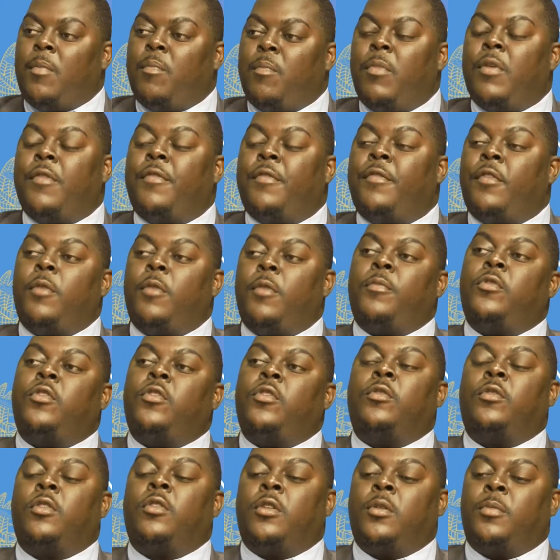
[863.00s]
before
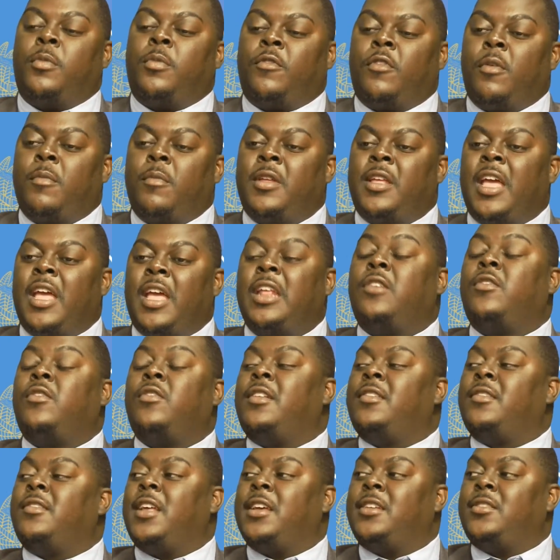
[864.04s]
performing any
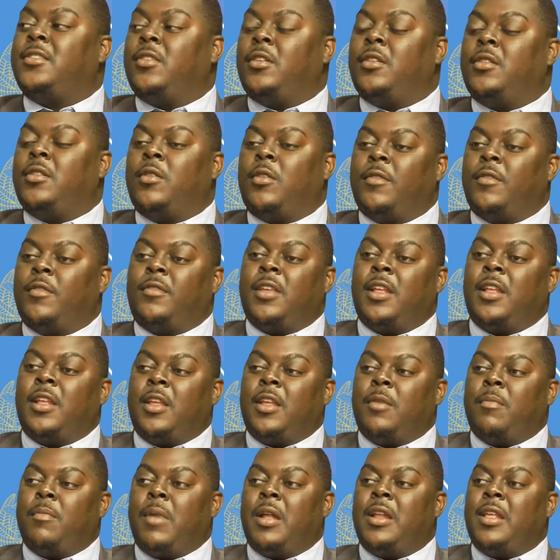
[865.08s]
transaction or
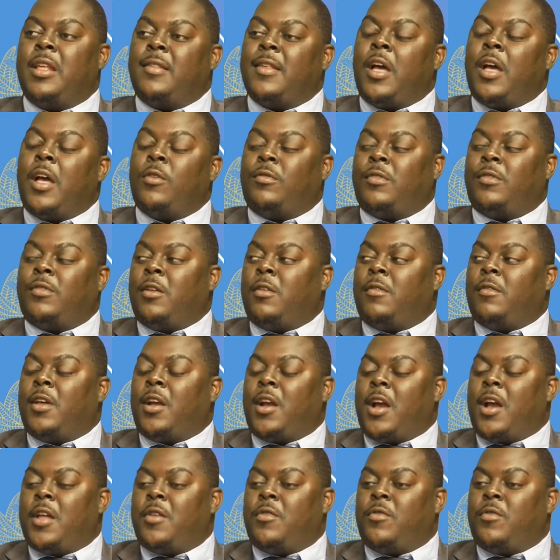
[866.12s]
sending monies outside of the
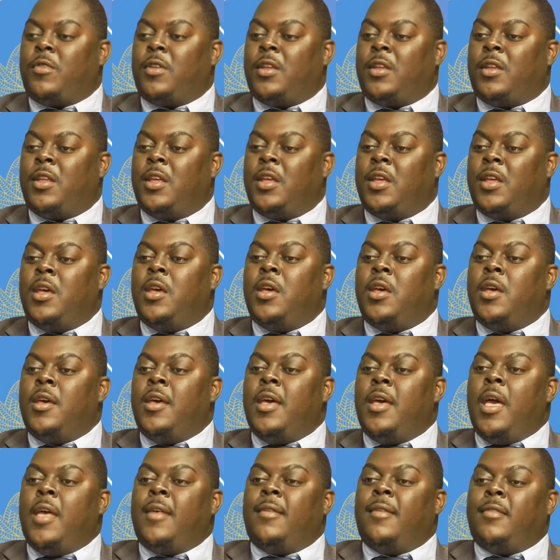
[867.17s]
country,
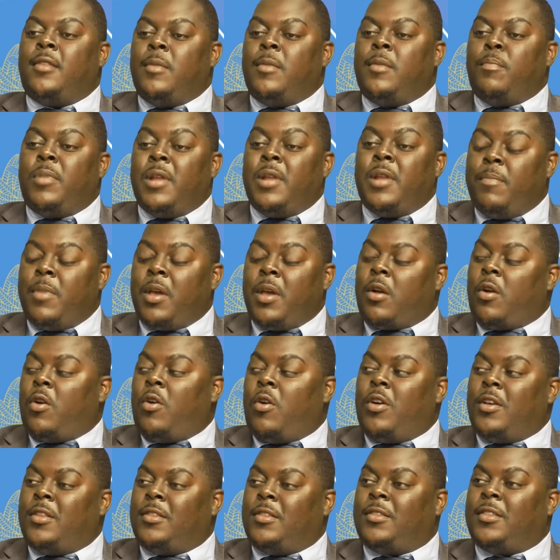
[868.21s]
simply
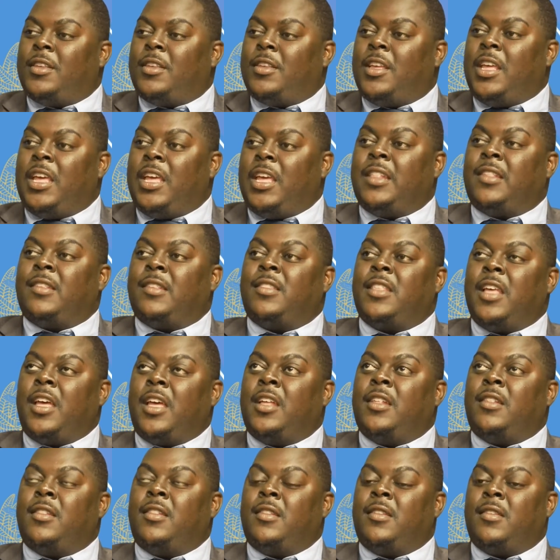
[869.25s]
because
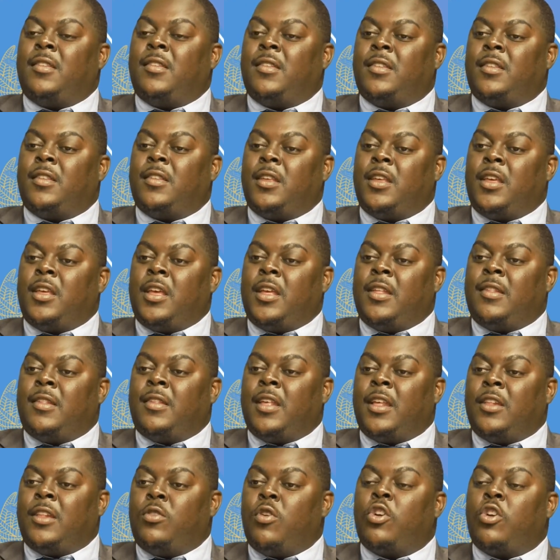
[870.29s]
it's a
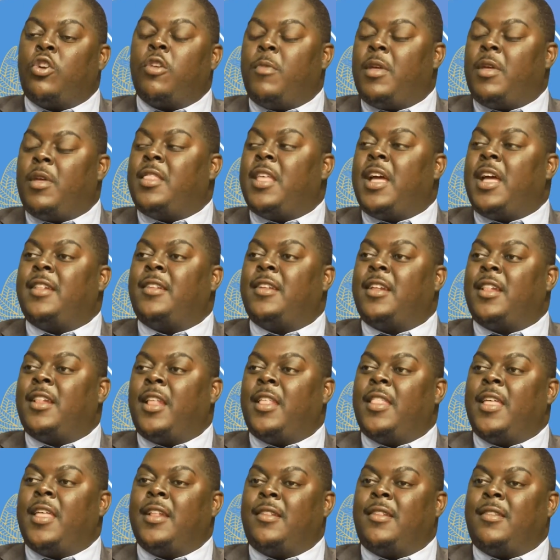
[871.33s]
document
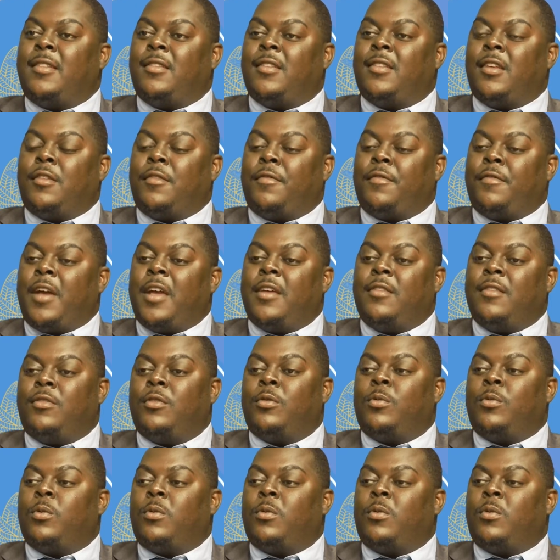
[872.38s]
that certifies you